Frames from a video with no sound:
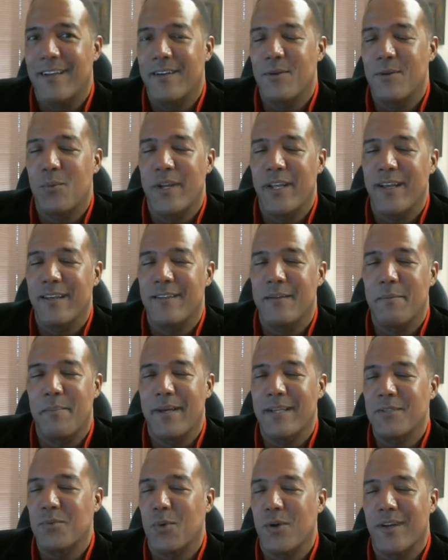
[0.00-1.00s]
Good. He had the
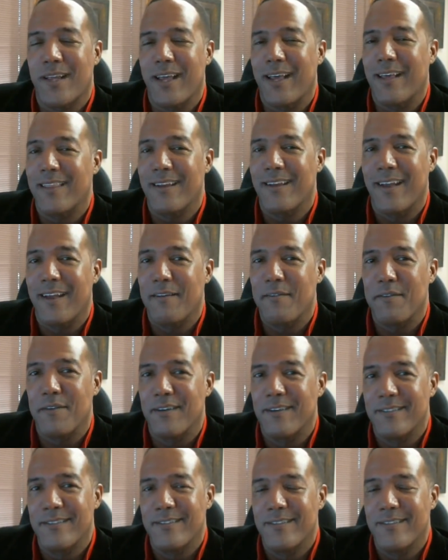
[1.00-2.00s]
best work ethic ever.